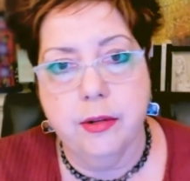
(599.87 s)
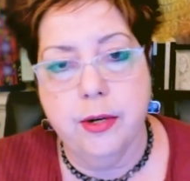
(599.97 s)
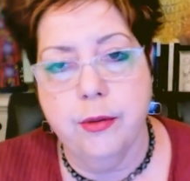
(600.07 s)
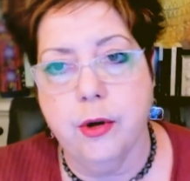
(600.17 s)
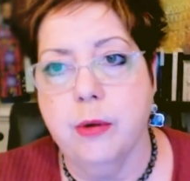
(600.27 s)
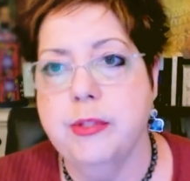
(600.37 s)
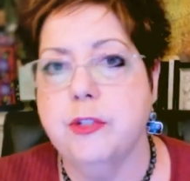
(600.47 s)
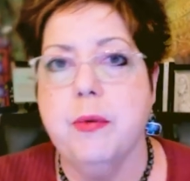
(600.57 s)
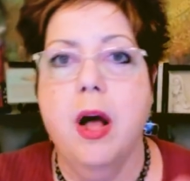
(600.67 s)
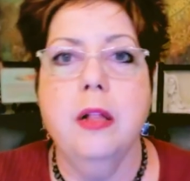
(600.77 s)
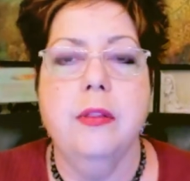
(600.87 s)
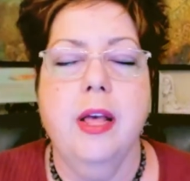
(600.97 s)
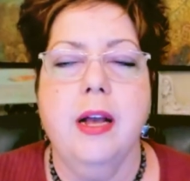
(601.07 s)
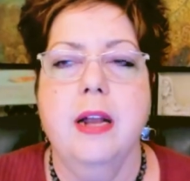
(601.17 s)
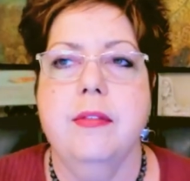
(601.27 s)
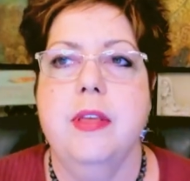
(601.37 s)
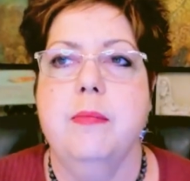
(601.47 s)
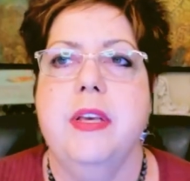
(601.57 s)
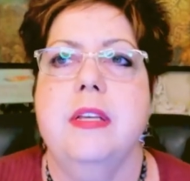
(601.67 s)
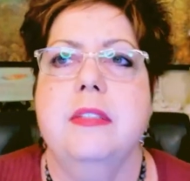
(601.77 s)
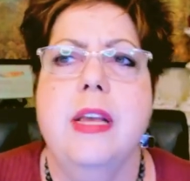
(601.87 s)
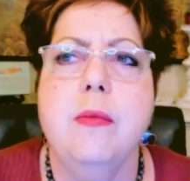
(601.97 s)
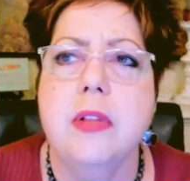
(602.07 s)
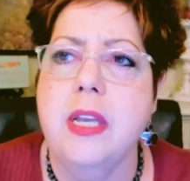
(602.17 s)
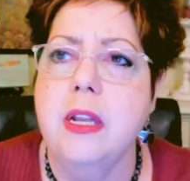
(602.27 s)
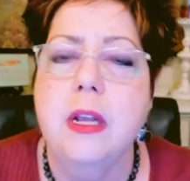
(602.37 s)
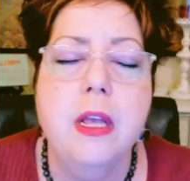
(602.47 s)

you know, the urban sprawl and that kind of thing, because they will eat